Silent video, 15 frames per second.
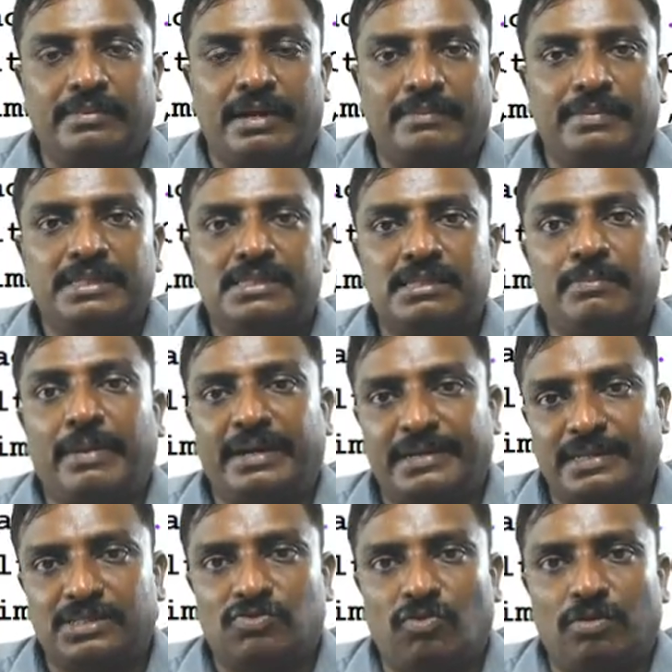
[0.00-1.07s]
It means a
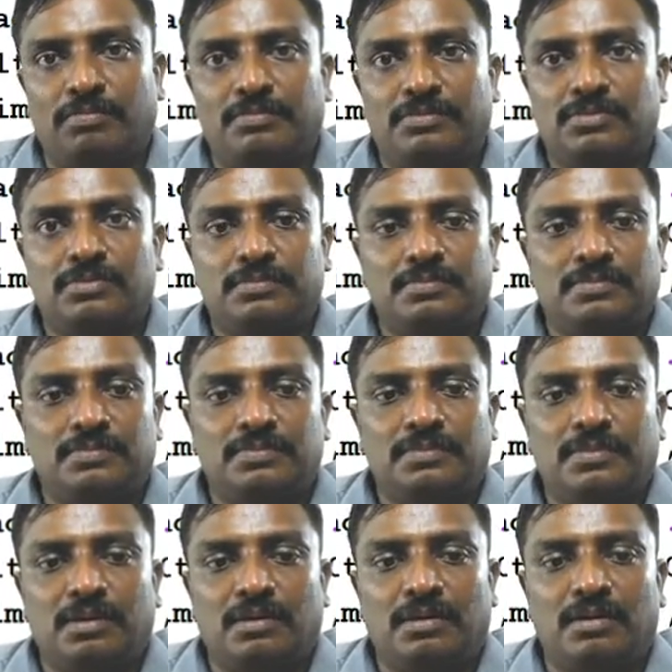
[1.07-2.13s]
matrix.
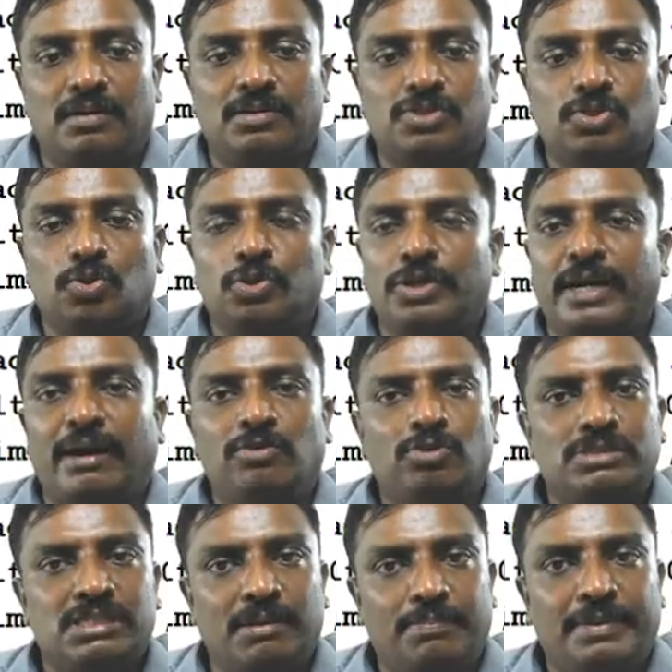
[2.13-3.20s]
So you have to
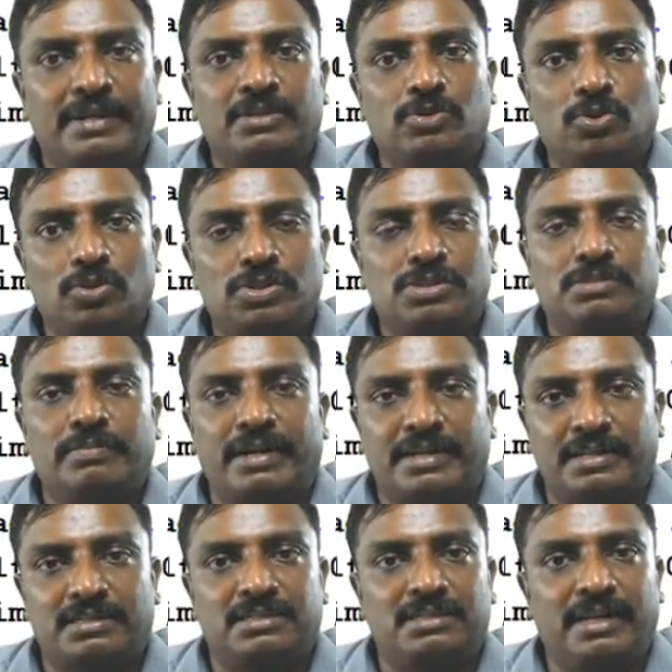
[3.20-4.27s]
separate those
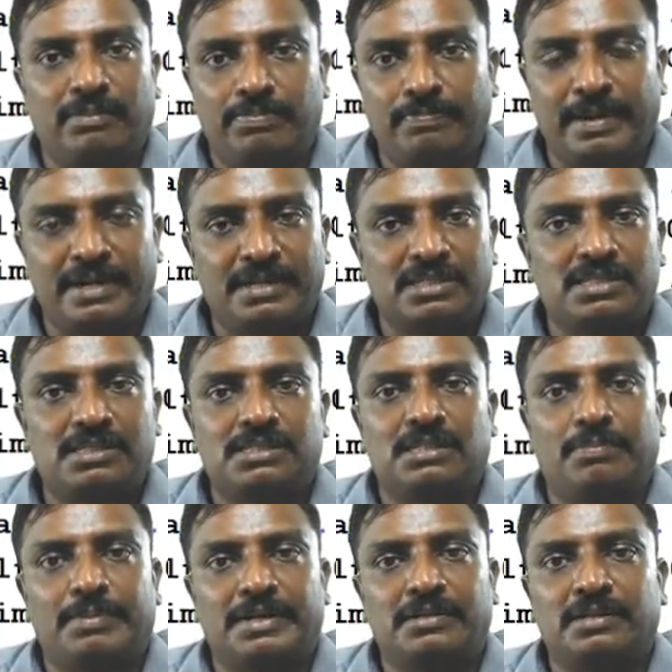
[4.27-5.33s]
matrices. Red matrix
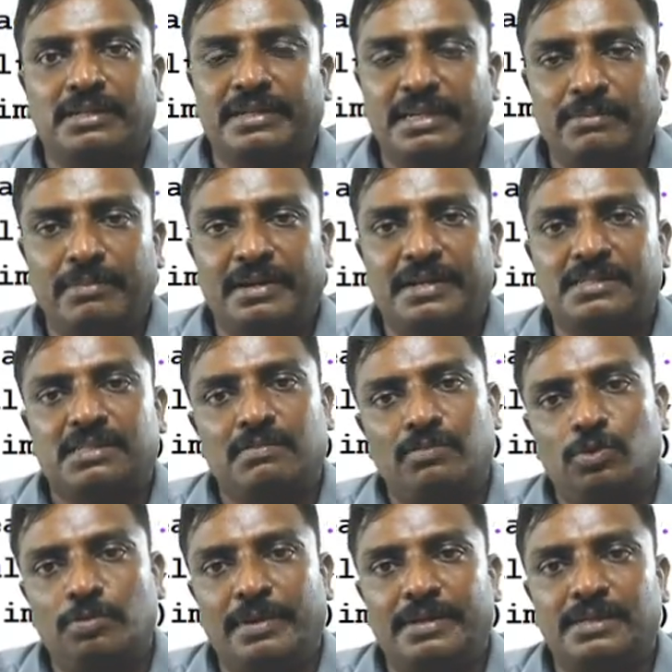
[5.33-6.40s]
separate, green matrix and
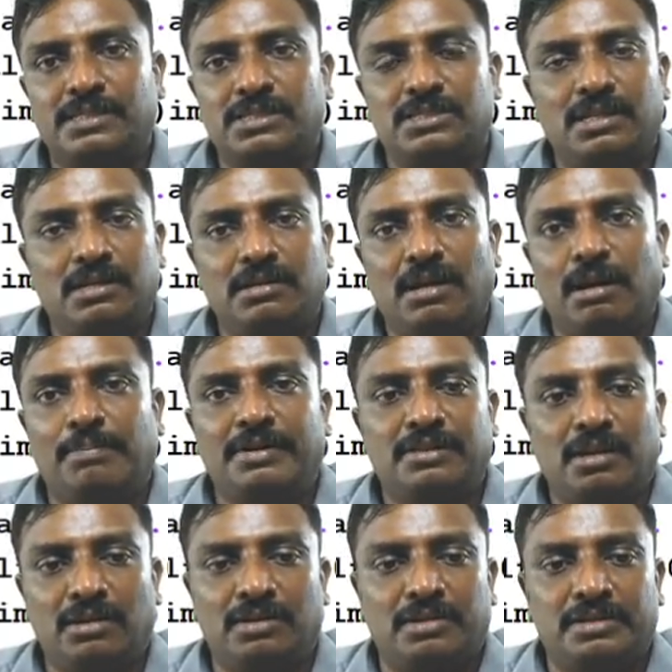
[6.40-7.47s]
blue matrix, then apply
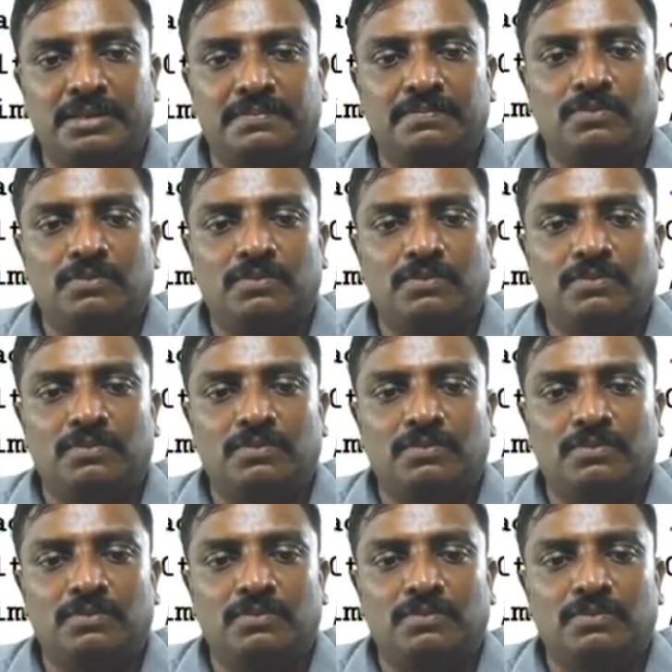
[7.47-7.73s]
the algorithm.